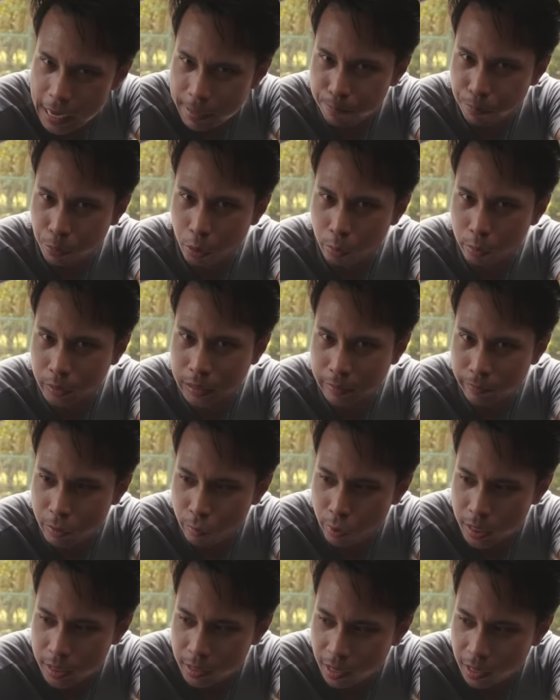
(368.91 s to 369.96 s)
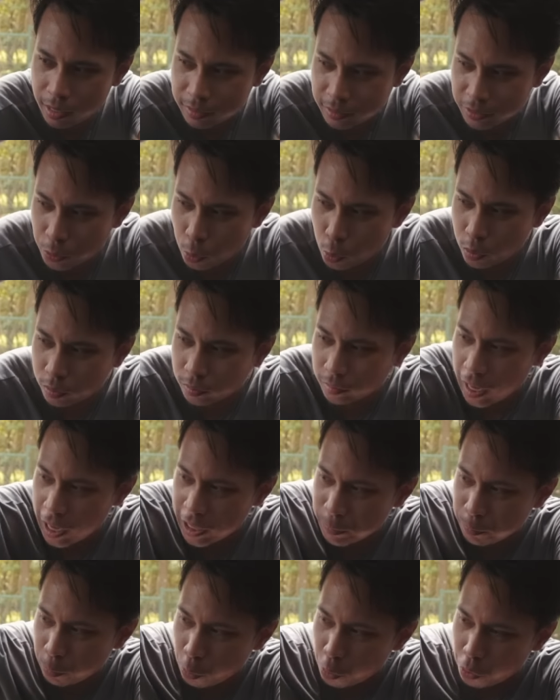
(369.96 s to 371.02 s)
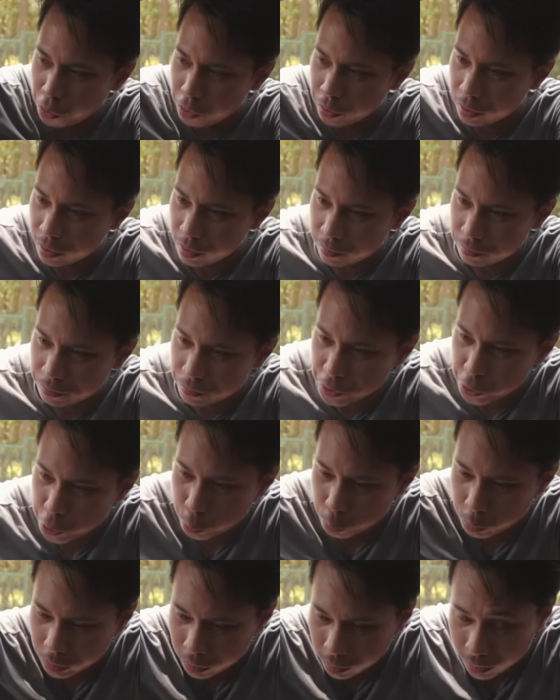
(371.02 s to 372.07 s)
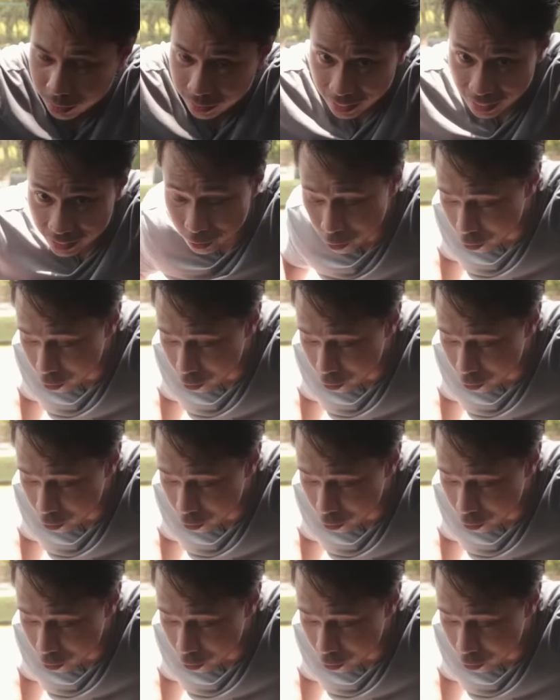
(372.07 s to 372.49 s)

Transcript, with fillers: eight Pro will definitely recognize this whole dashboard visual thing. And I